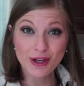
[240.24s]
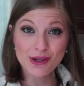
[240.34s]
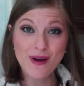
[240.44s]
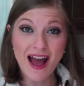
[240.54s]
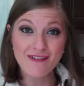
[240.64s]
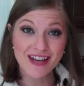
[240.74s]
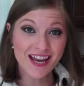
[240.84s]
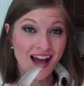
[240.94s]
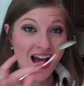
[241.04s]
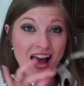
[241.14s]
you have it,
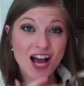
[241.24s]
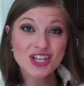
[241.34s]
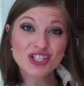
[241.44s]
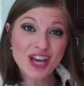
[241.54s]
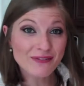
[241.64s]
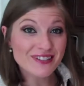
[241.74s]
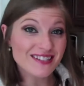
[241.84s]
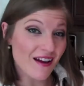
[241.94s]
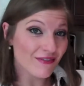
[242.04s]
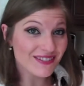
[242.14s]
Chef
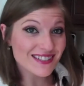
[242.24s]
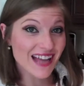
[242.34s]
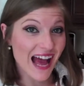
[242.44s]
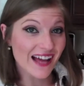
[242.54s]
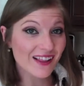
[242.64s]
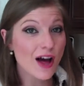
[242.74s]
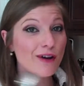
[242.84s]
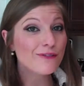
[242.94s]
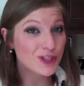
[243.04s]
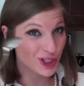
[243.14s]
Steph style
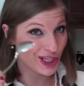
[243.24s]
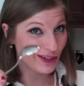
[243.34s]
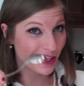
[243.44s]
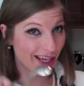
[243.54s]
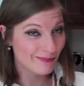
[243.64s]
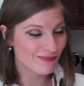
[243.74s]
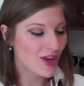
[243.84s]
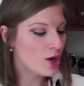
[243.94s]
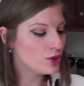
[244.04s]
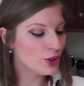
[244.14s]
of chili.
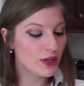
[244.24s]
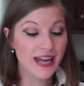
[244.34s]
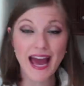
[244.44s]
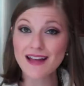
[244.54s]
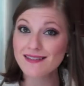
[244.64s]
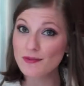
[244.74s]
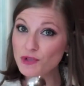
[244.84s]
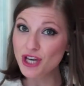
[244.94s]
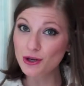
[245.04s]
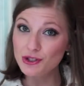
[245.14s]
You can add some
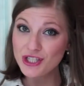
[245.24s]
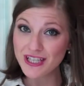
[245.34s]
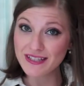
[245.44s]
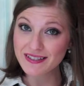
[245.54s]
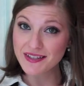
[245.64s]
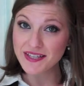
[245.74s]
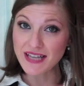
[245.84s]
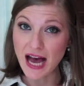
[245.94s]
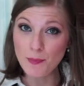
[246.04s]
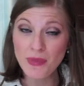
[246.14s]
cheddar cheese to the
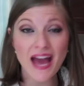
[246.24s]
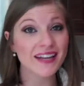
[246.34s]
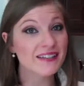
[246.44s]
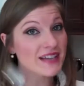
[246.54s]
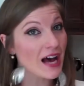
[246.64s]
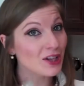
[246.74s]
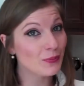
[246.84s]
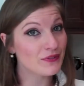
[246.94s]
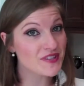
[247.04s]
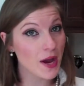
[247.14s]
top and a dollop
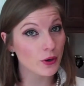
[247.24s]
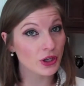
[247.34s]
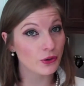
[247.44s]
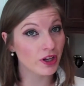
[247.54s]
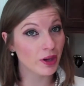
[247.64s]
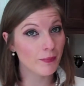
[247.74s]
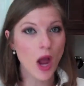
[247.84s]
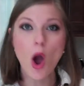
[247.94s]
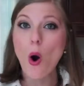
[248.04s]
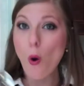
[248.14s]
of sour cream,
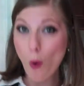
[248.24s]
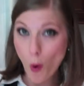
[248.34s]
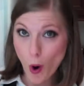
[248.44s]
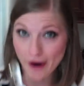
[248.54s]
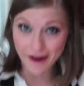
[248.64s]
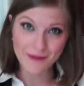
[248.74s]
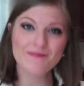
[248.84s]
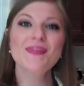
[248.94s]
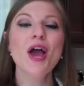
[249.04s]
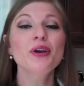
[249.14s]
or
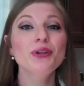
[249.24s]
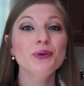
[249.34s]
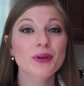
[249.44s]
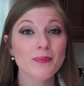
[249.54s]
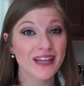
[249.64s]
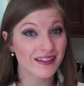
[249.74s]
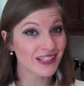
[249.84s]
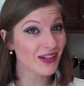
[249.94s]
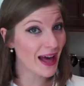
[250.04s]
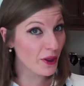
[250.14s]
you can be a
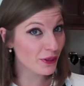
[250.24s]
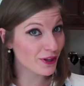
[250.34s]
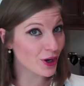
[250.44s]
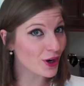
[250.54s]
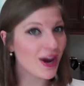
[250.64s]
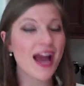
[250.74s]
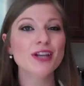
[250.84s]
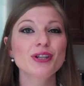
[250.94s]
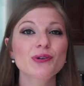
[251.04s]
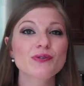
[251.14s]
little healthier
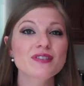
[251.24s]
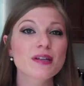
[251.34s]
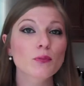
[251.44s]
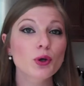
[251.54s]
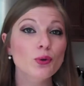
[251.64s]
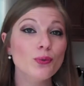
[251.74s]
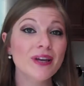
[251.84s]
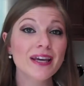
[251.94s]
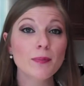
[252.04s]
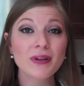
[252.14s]
and use some
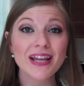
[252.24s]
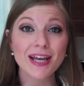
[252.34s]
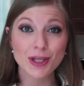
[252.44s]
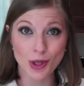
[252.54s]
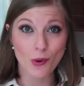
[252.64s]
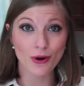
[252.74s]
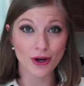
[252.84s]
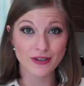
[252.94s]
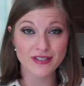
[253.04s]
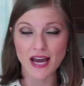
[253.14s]
Greek plain
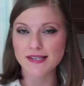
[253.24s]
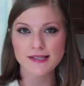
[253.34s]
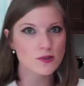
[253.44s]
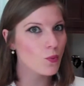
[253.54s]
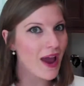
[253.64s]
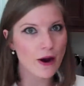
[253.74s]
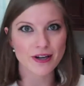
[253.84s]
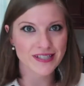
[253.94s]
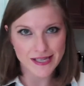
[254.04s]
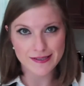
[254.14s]
yogurt. I swear
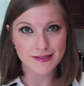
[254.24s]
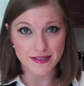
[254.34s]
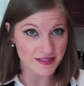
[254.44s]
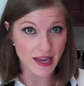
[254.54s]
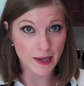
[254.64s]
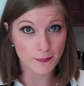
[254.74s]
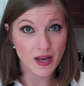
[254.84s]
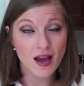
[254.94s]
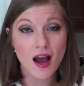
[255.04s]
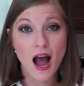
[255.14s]
it tastes the same.
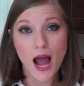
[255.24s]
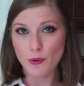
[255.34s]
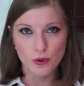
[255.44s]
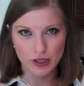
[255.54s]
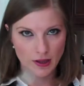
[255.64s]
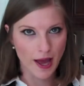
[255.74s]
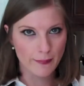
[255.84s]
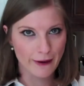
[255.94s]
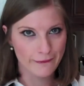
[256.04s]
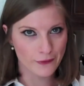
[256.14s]
I wouldn't lie
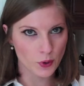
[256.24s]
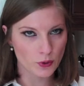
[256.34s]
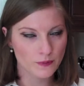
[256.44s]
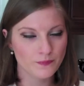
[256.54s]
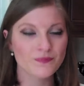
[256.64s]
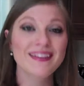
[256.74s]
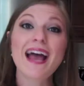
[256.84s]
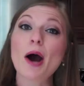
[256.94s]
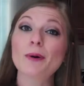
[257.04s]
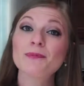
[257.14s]
about food.
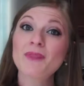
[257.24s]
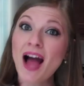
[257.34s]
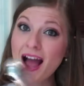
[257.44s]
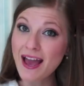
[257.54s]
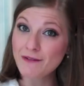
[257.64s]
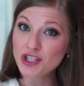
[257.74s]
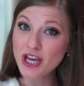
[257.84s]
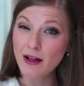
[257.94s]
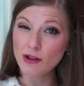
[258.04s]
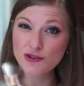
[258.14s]
Now, I have a
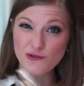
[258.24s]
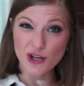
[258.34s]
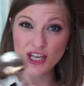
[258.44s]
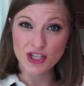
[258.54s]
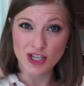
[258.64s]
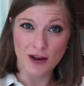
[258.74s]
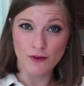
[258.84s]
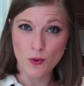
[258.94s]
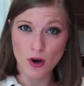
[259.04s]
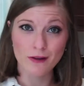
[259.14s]
challenge for each and
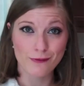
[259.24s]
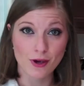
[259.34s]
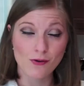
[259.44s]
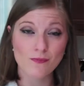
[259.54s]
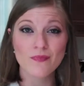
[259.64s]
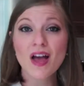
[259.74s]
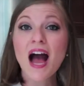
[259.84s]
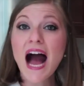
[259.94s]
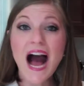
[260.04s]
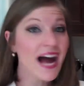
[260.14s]
every one of you.
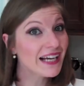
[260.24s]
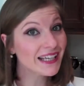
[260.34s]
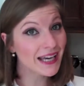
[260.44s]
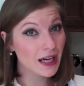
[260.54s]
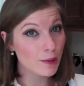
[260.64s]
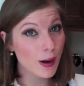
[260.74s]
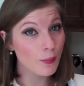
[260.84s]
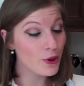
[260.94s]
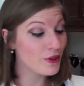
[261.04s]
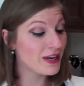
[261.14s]
I can't come up
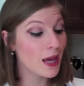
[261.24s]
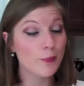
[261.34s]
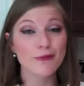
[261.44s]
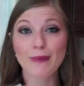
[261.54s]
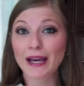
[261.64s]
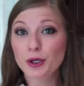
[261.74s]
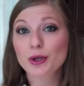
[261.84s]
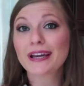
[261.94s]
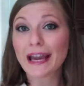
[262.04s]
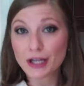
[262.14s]
with the name of my
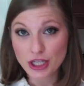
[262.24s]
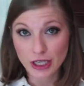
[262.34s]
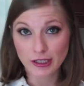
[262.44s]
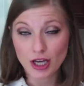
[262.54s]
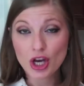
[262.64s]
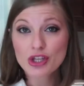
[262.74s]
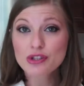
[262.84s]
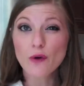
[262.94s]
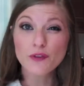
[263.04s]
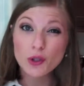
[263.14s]
creation,
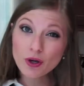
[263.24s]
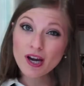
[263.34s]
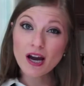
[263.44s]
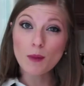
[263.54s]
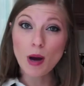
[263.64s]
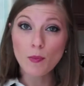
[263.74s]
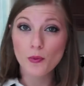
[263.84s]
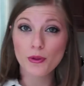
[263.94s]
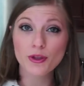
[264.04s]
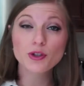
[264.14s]
so if you can come up
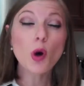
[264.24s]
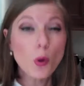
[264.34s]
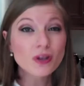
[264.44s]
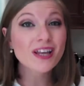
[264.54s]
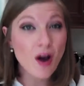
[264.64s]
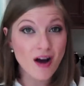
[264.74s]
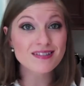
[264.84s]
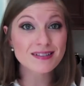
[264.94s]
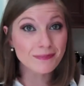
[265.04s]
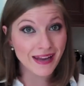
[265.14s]
with a totally
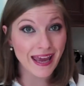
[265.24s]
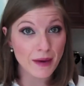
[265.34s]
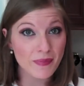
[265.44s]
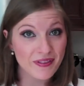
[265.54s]
awesome name